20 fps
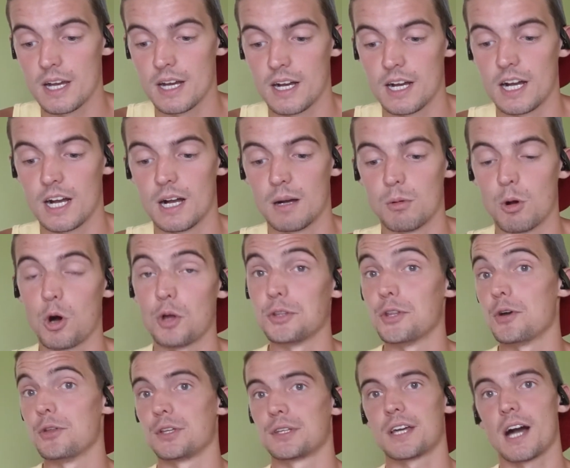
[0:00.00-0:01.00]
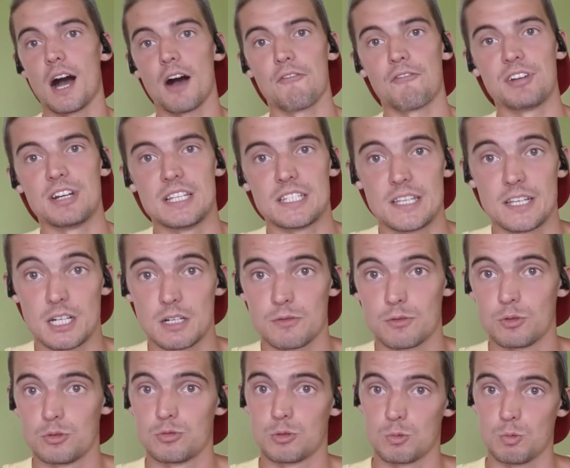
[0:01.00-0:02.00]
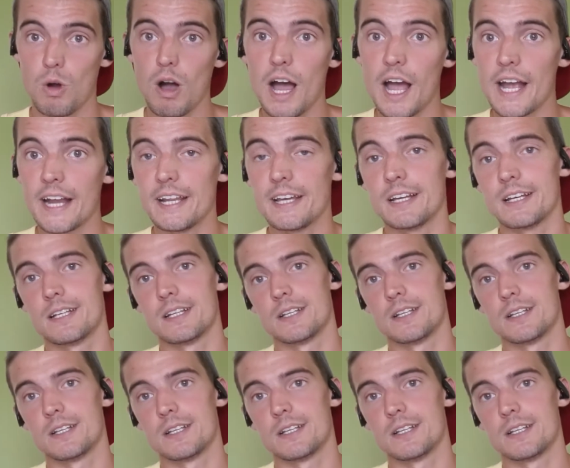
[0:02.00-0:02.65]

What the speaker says: although the confidence intervals were wide.